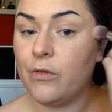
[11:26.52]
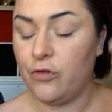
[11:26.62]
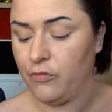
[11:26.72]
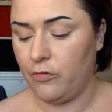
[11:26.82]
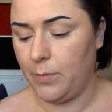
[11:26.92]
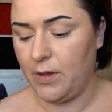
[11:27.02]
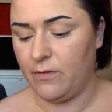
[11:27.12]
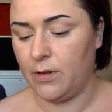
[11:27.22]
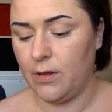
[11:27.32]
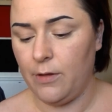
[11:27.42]
Just for a bit of
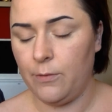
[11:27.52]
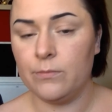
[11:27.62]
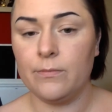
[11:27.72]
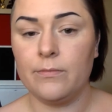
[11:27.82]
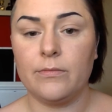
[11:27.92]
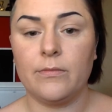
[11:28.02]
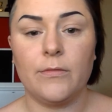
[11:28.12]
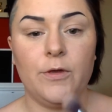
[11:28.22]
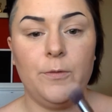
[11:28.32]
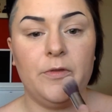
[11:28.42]
a glow.
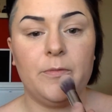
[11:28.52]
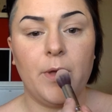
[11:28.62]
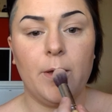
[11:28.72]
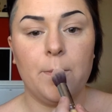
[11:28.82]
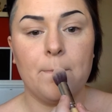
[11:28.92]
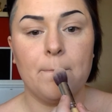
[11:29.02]
Cupid's bow.